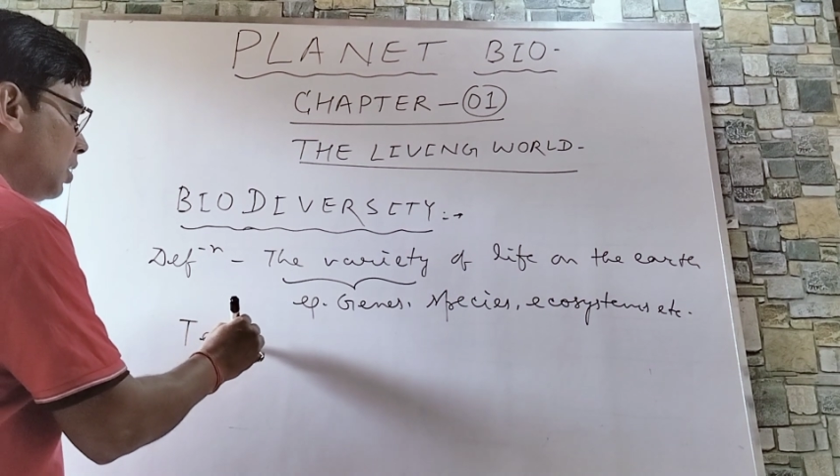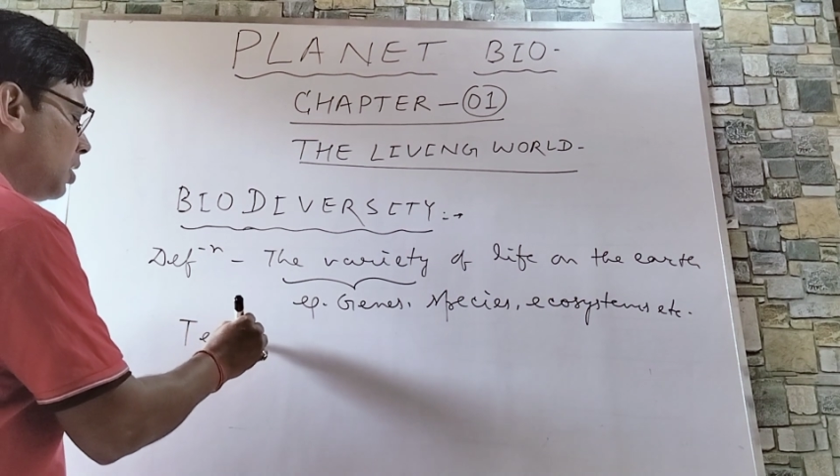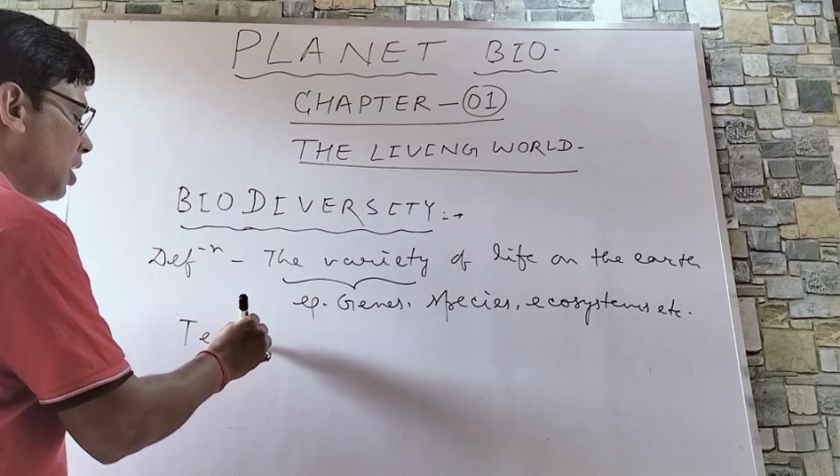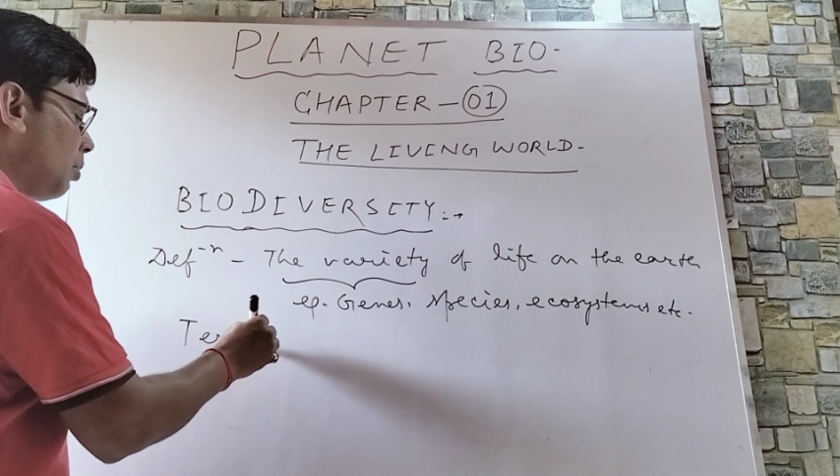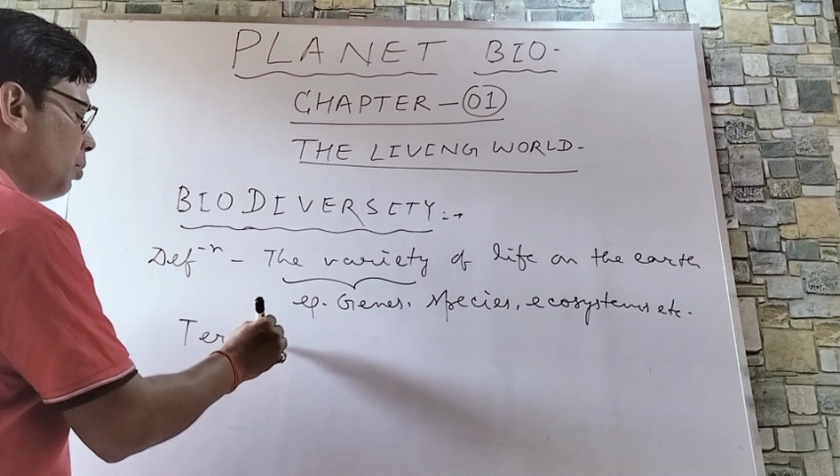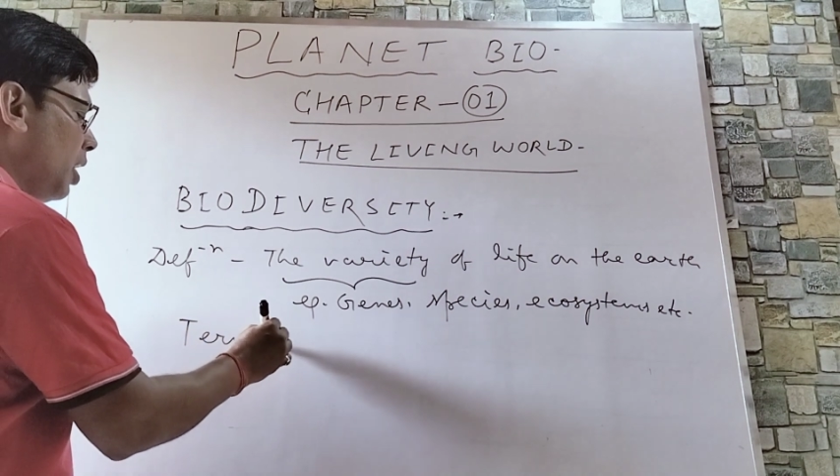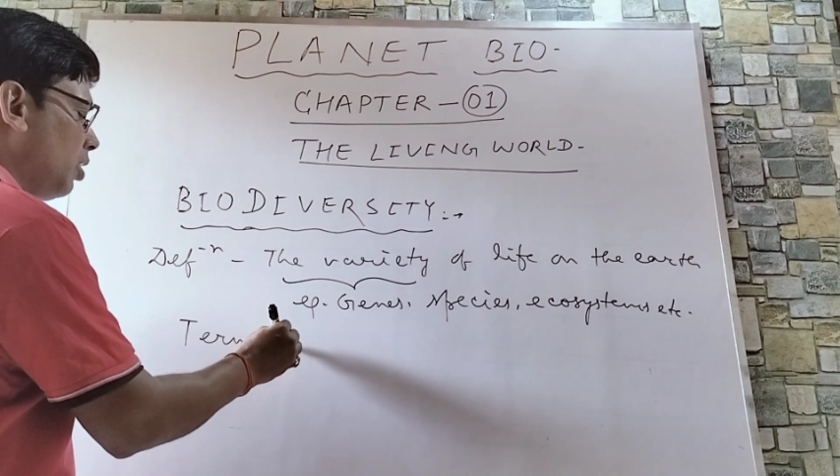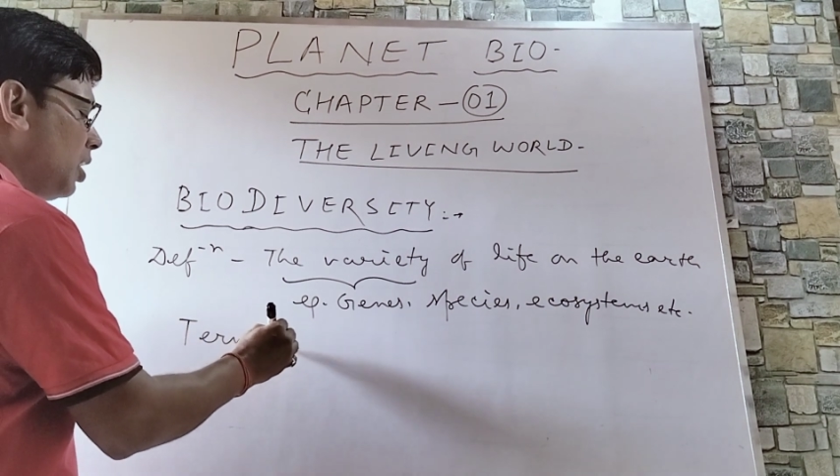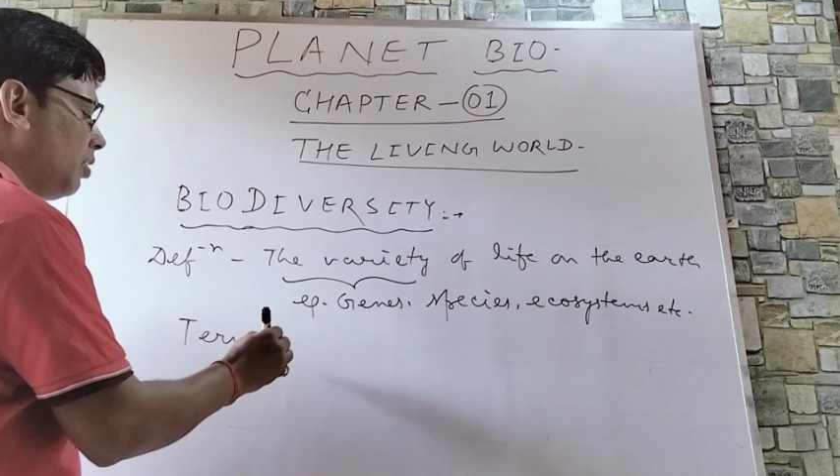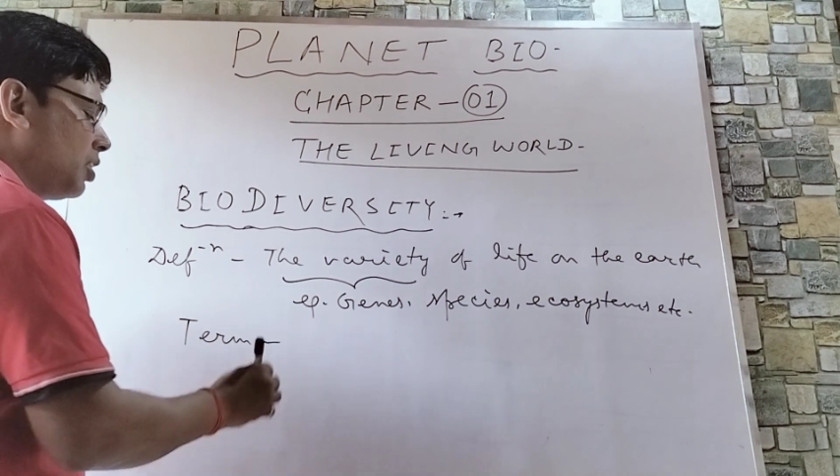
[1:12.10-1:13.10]

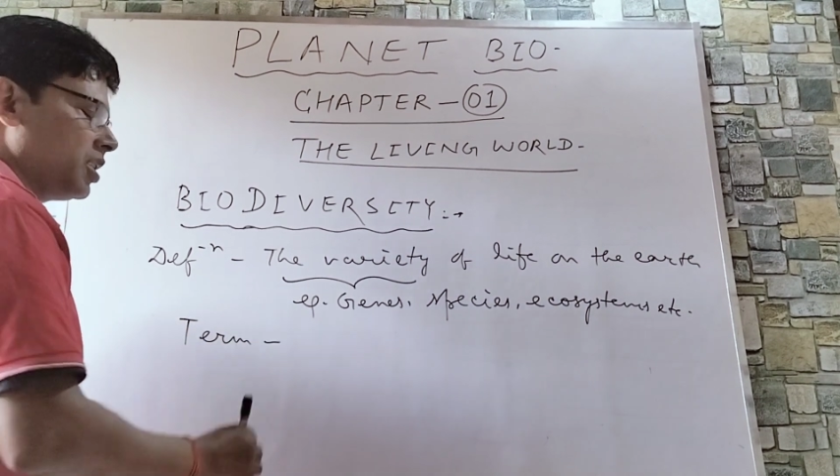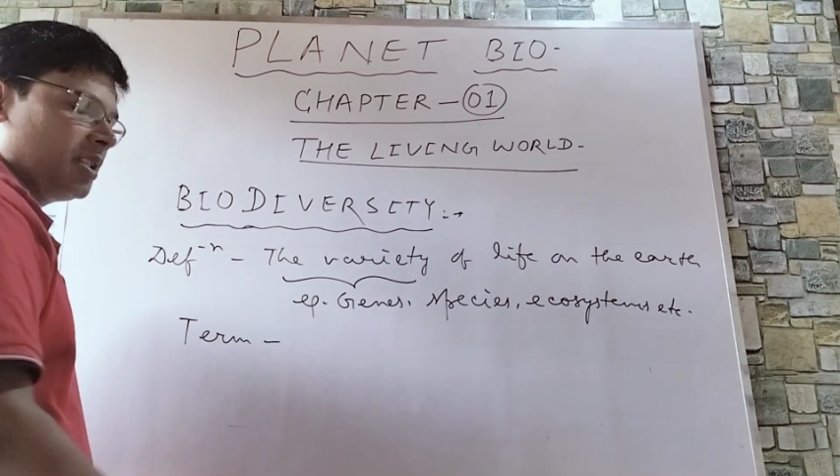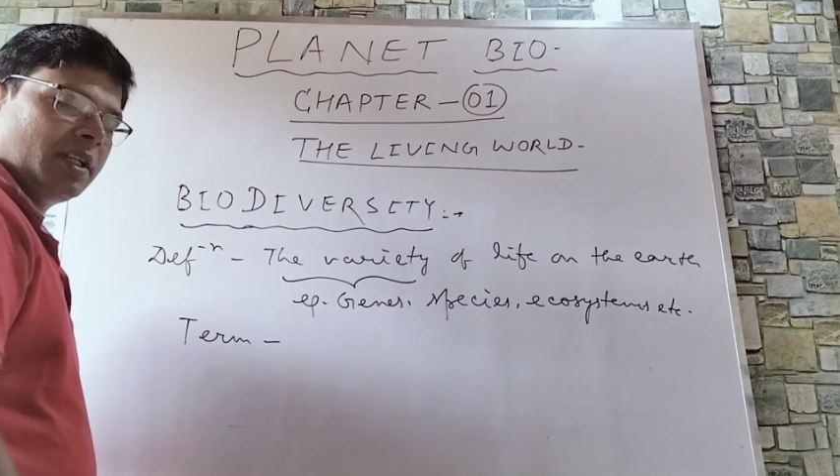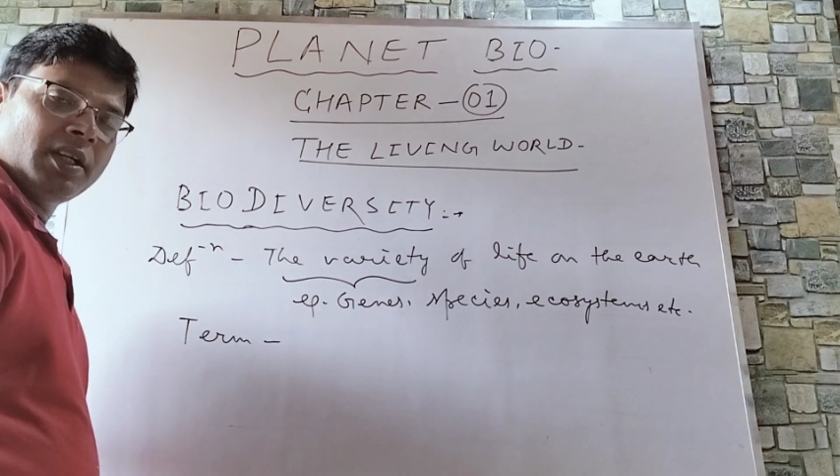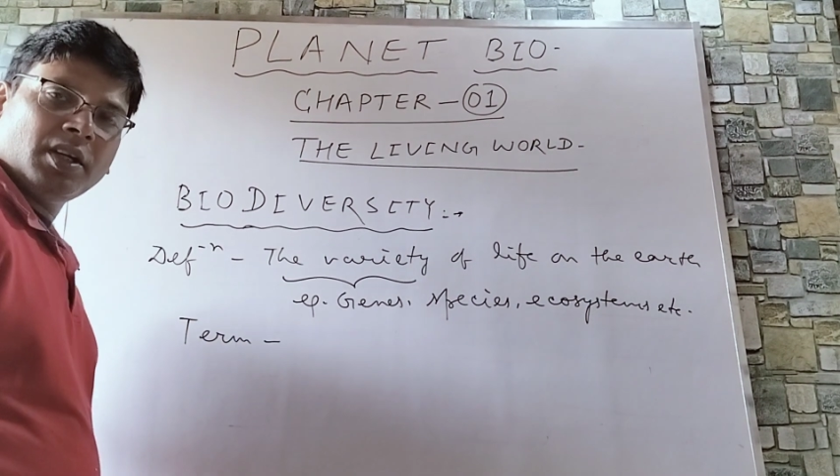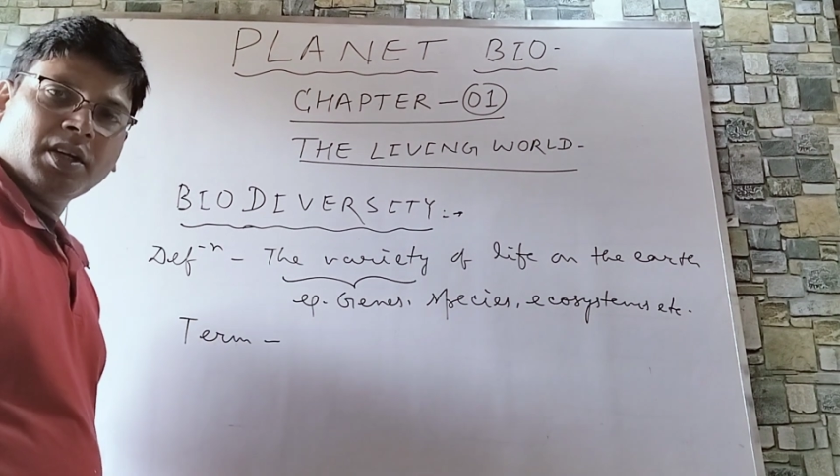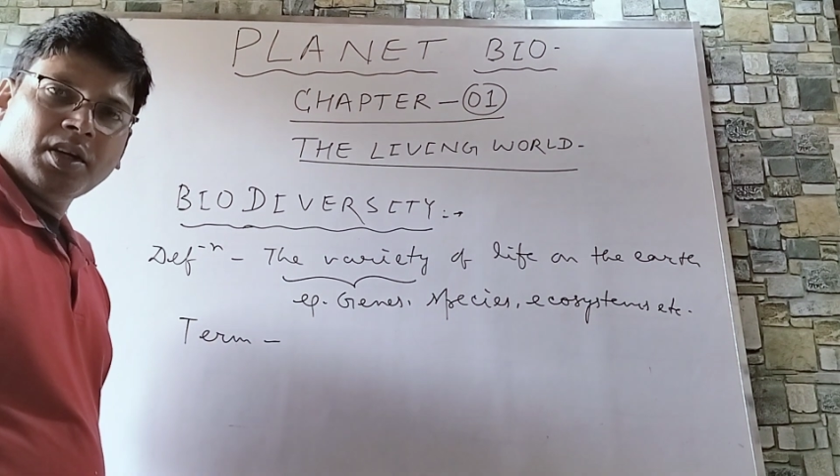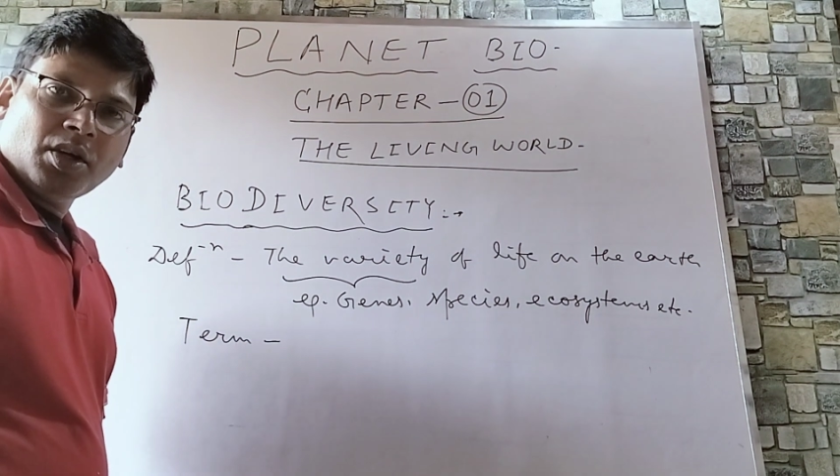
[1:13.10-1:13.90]
biodiversity